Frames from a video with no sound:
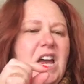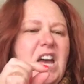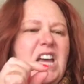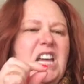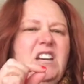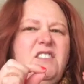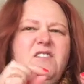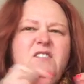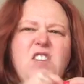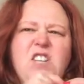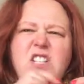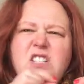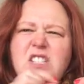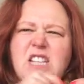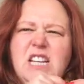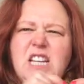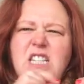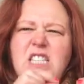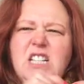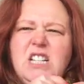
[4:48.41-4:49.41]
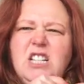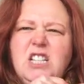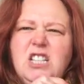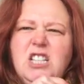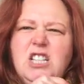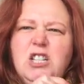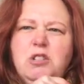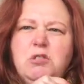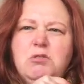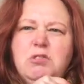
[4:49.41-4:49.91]
and it feels like it's
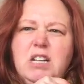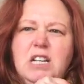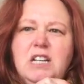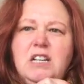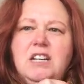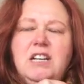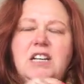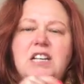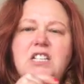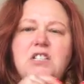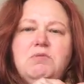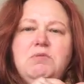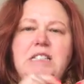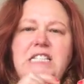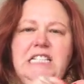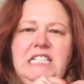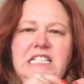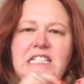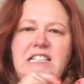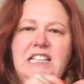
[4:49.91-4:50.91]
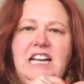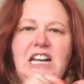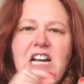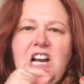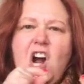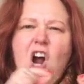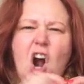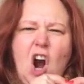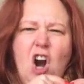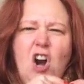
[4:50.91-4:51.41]
glued and it's really like
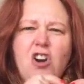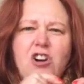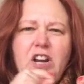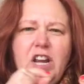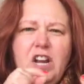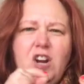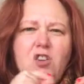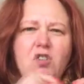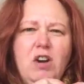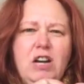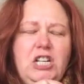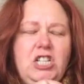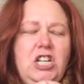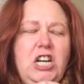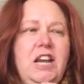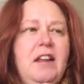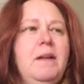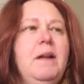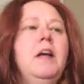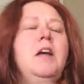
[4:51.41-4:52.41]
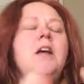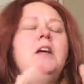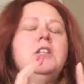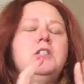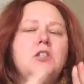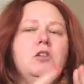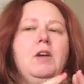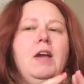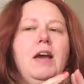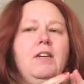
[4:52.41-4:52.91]
hard and crunchy.
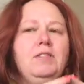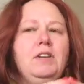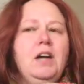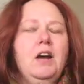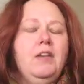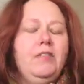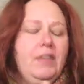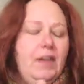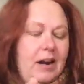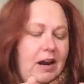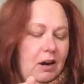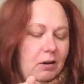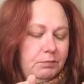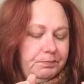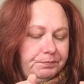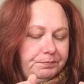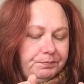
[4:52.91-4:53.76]
So you have to cut that out